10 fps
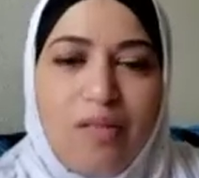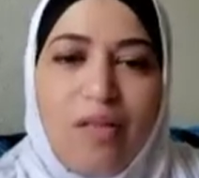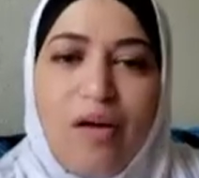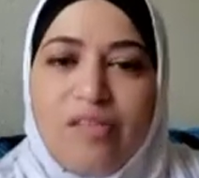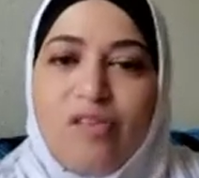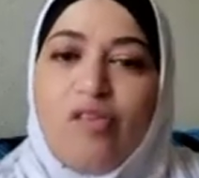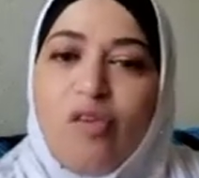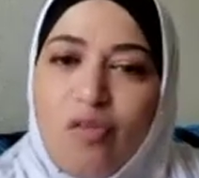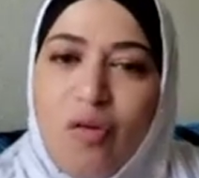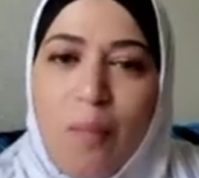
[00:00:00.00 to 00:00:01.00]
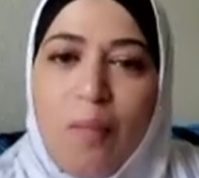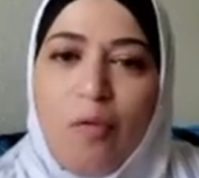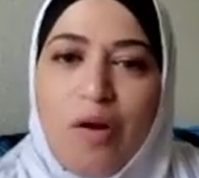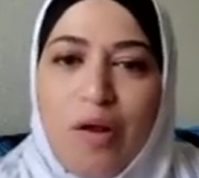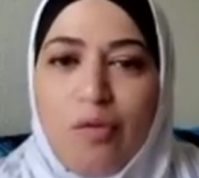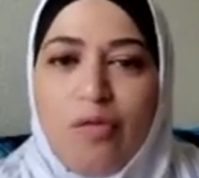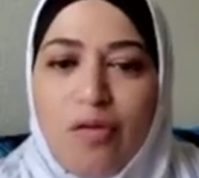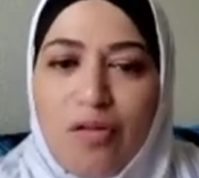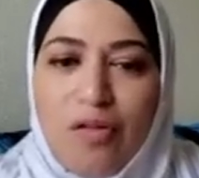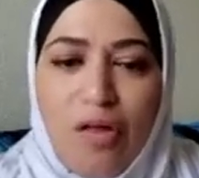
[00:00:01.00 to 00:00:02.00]
loss issue from what I would
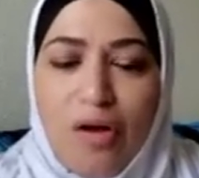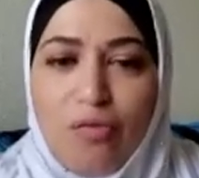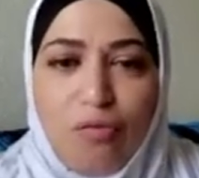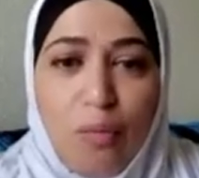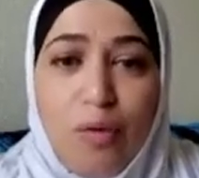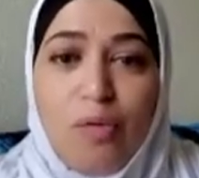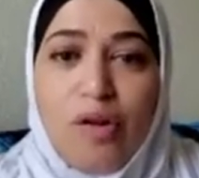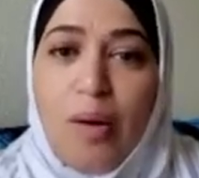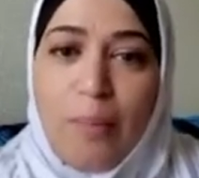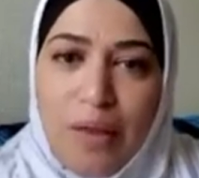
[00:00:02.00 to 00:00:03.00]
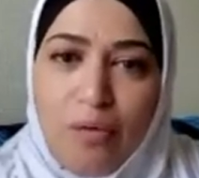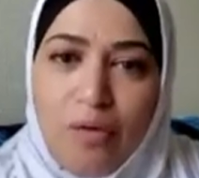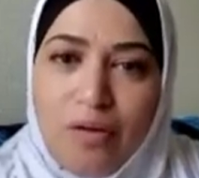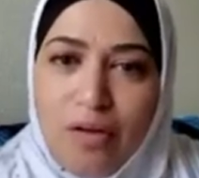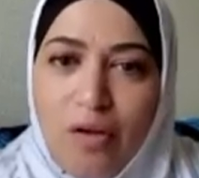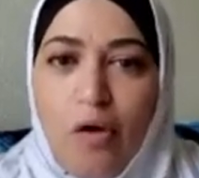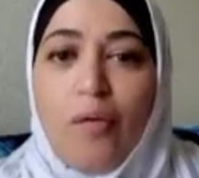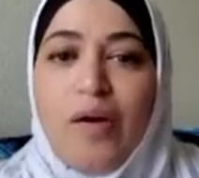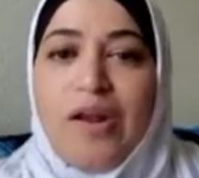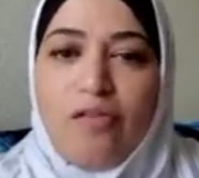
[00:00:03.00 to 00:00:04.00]
feel a lot of women would come in
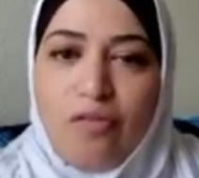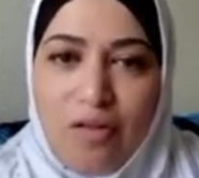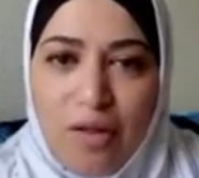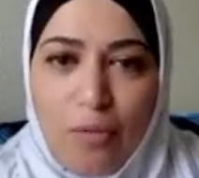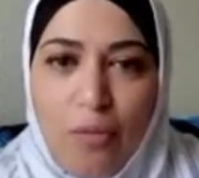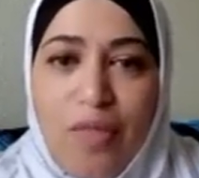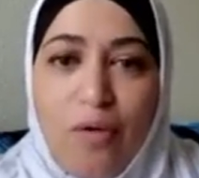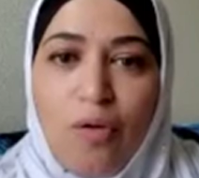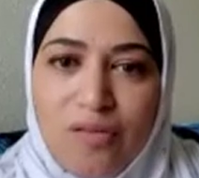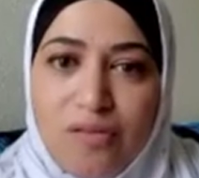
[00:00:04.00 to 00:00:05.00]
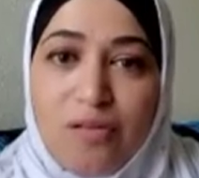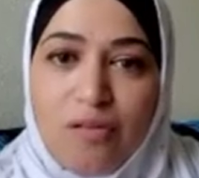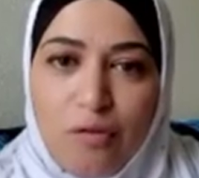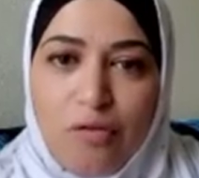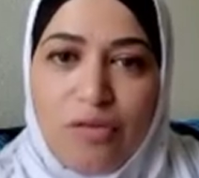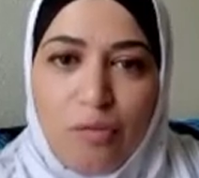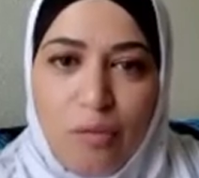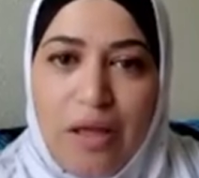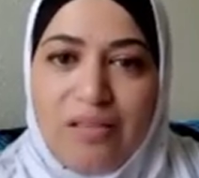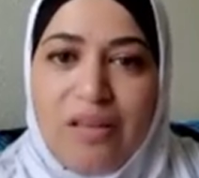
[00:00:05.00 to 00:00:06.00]
already feeling when they want to lose the
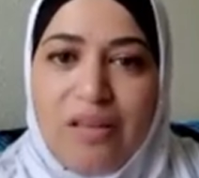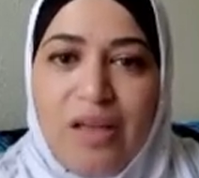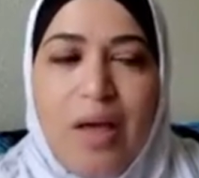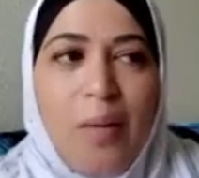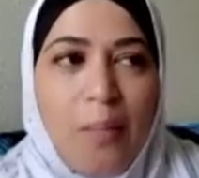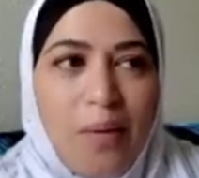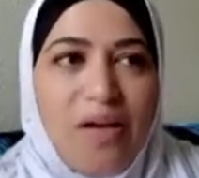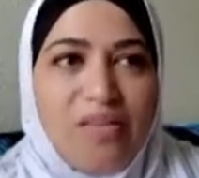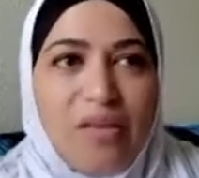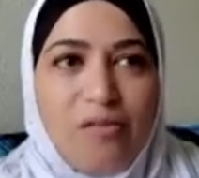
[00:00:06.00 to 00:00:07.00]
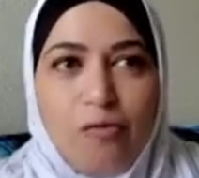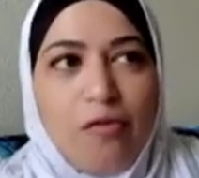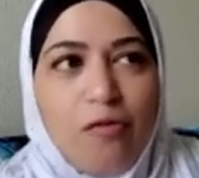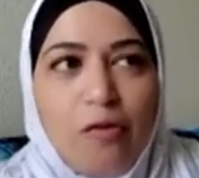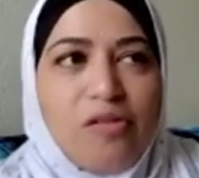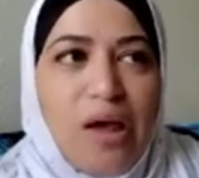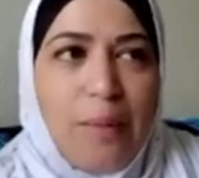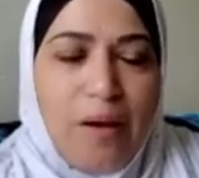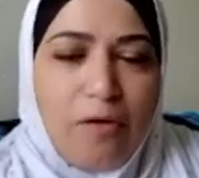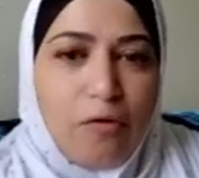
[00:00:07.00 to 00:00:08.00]
weight because mm-hmm. for the first
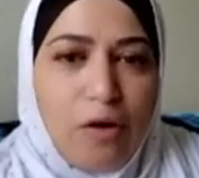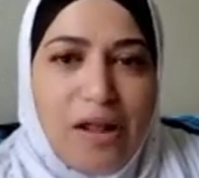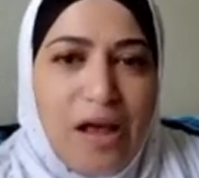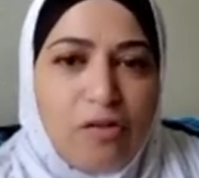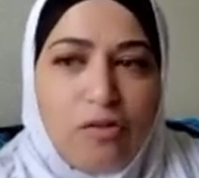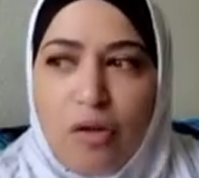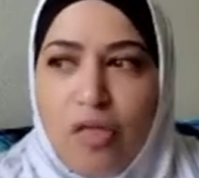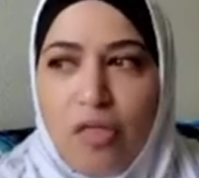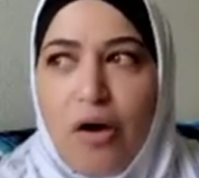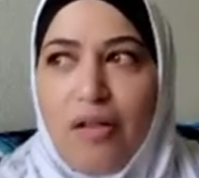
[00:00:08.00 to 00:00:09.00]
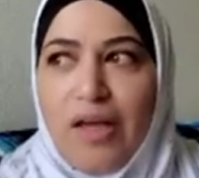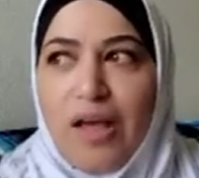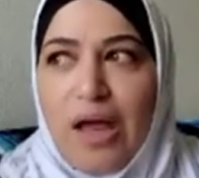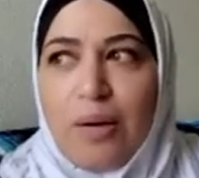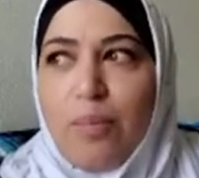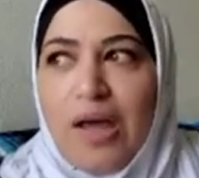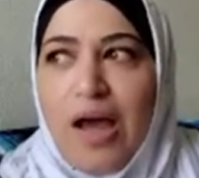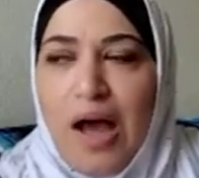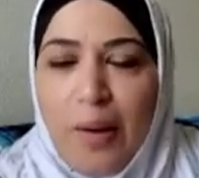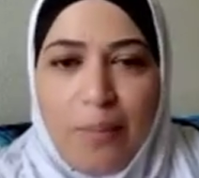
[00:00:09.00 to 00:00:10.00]
time ever i'd actually thought like i'd be
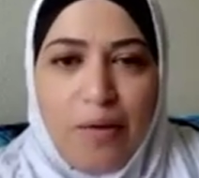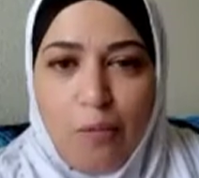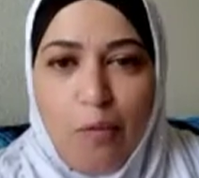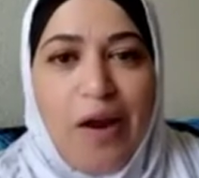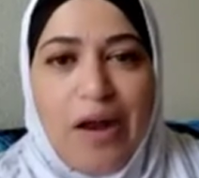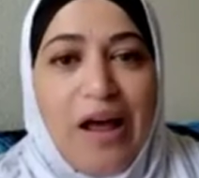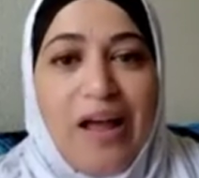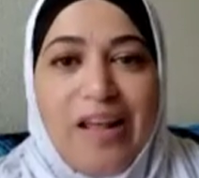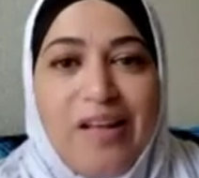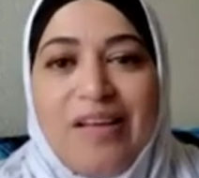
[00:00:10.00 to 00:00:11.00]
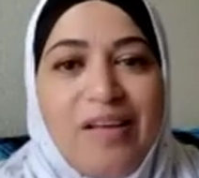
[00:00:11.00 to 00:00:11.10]
happy when i